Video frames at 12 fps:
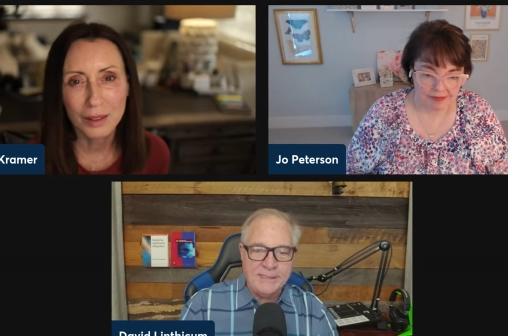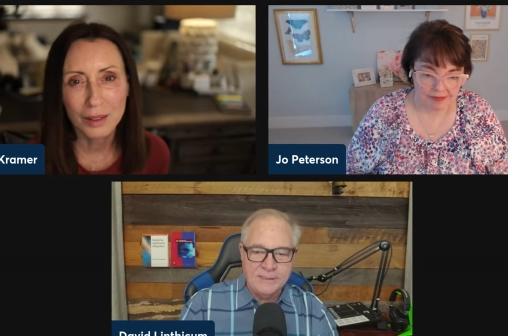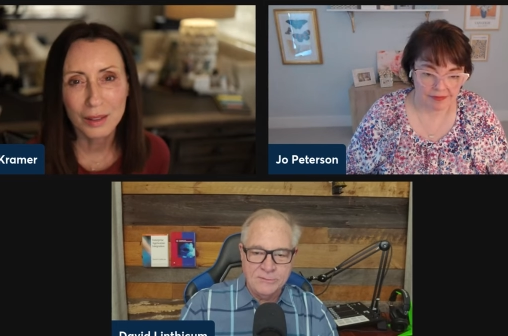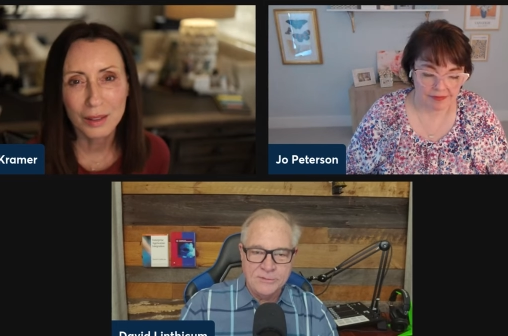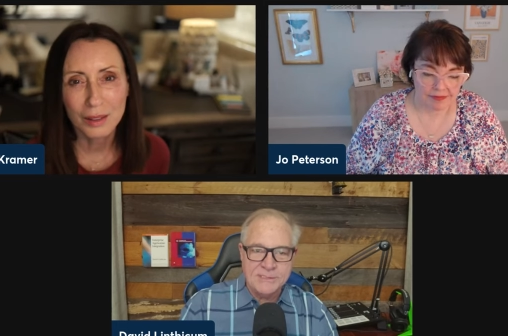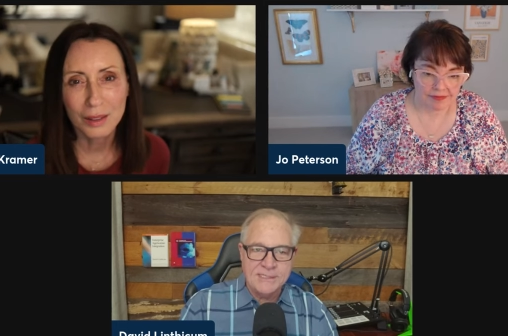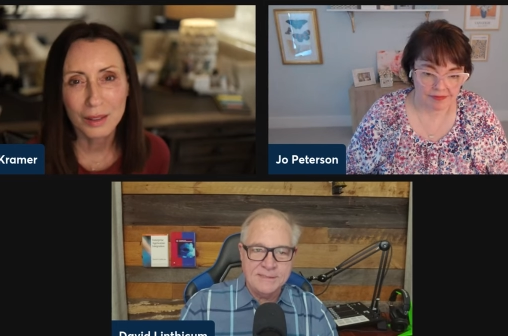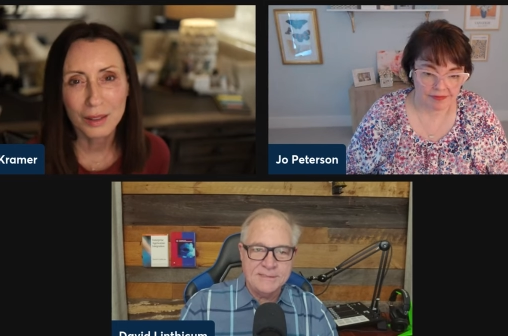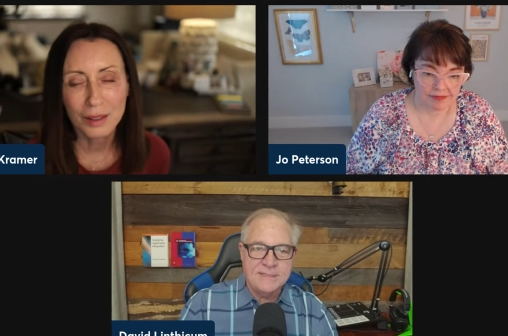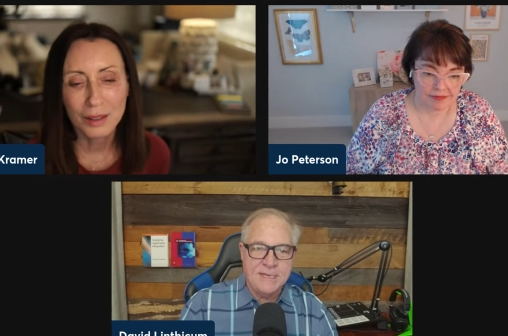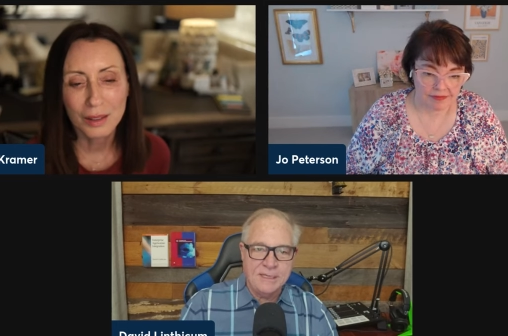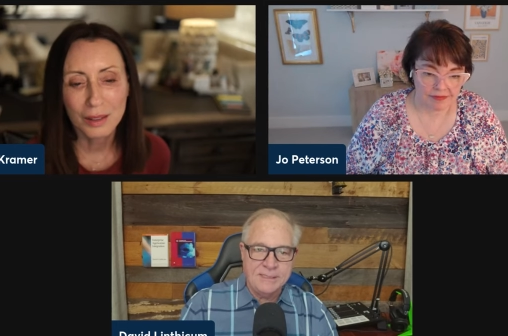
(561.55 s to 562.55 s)
Speaker 1: in other words, get
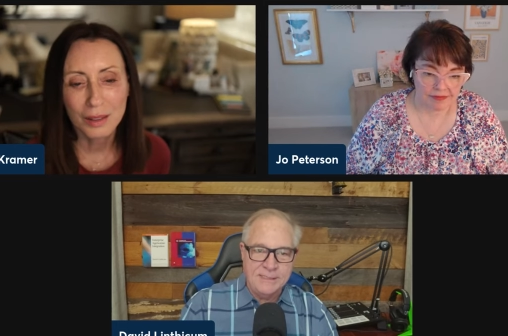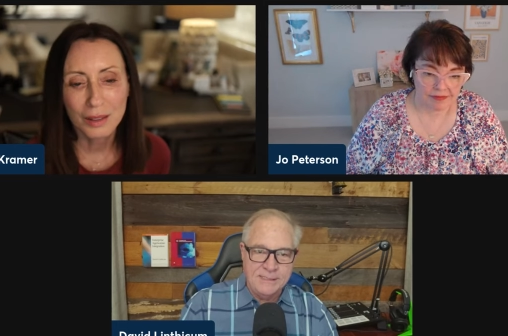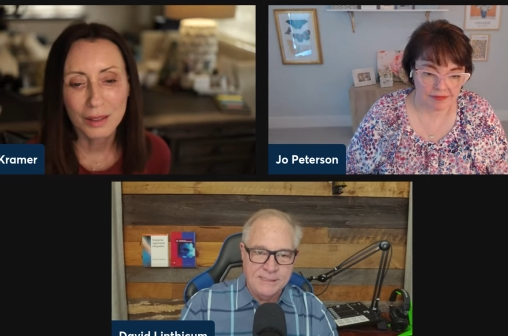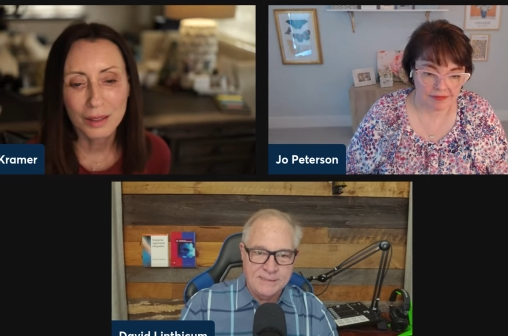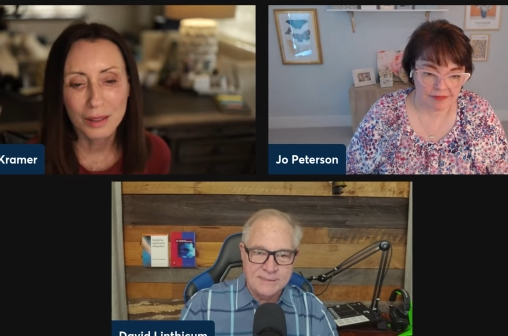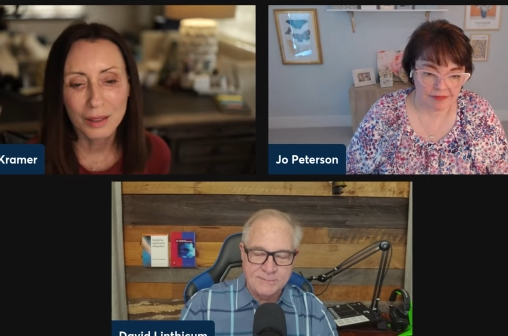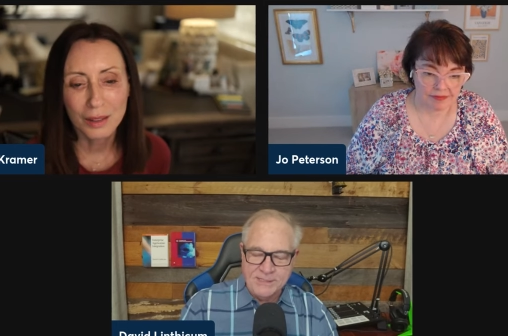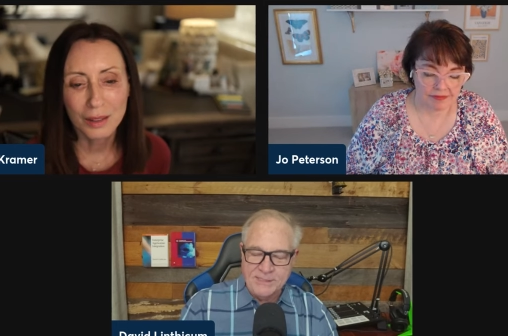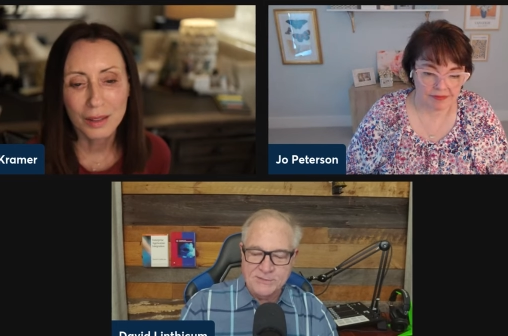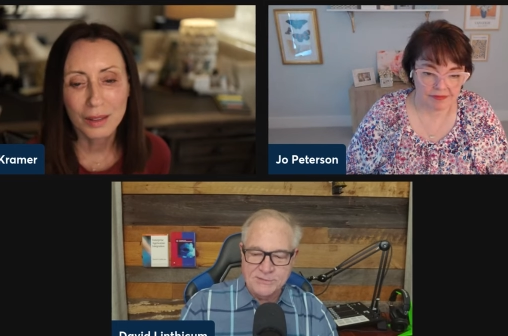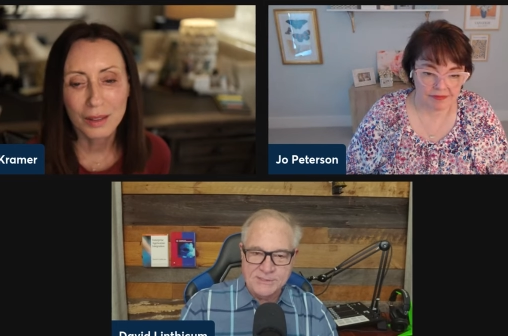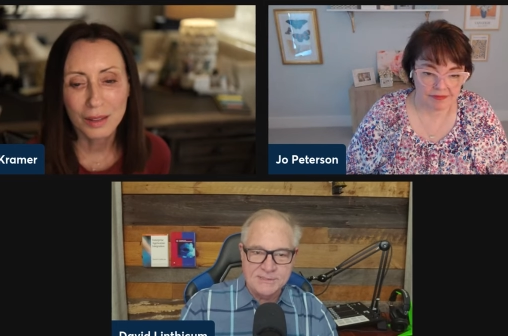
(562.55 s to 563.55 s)
the talent you need to
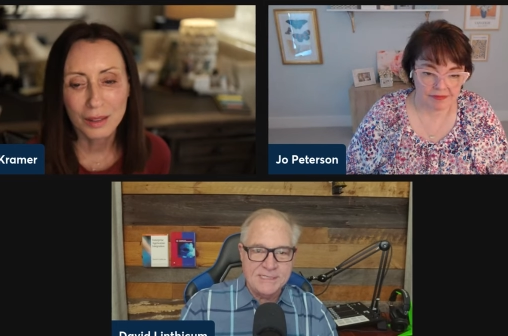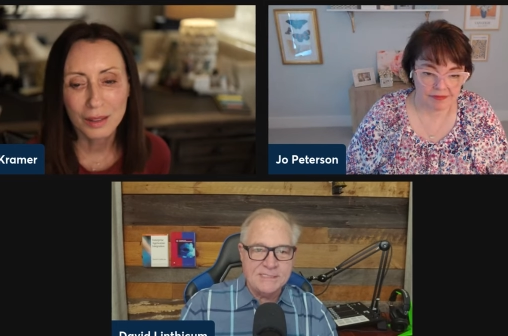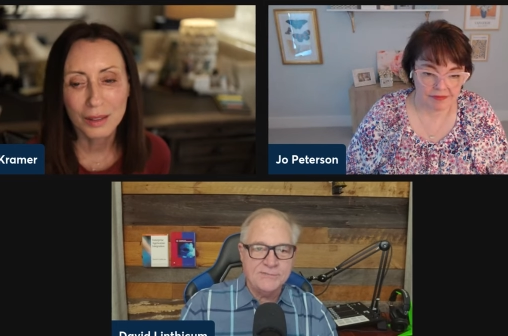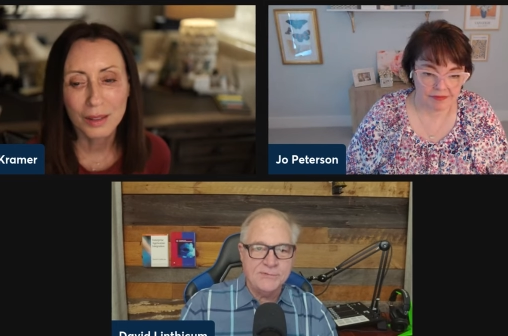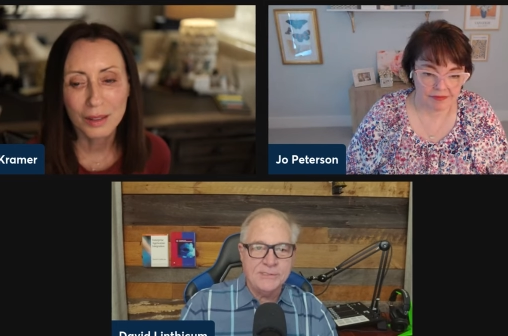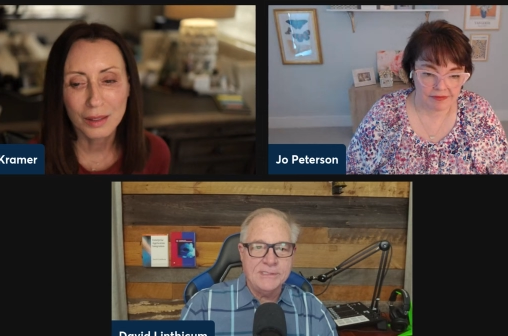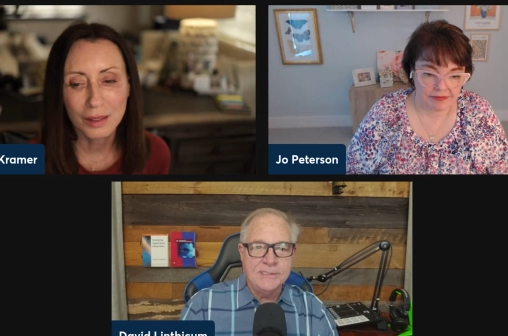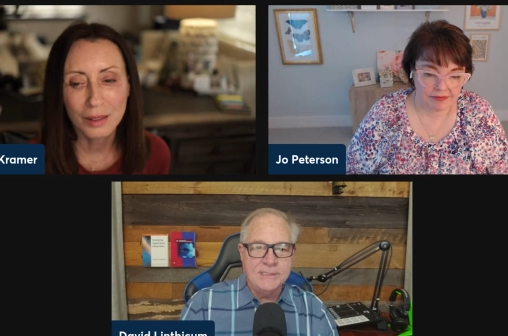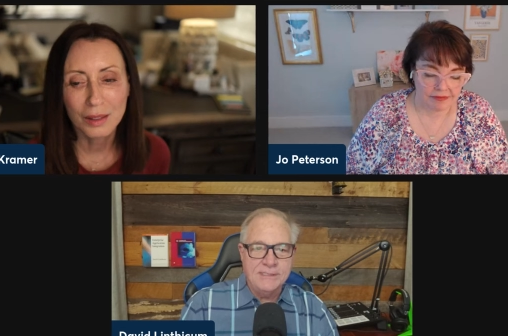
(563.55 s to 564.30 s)
make you successful,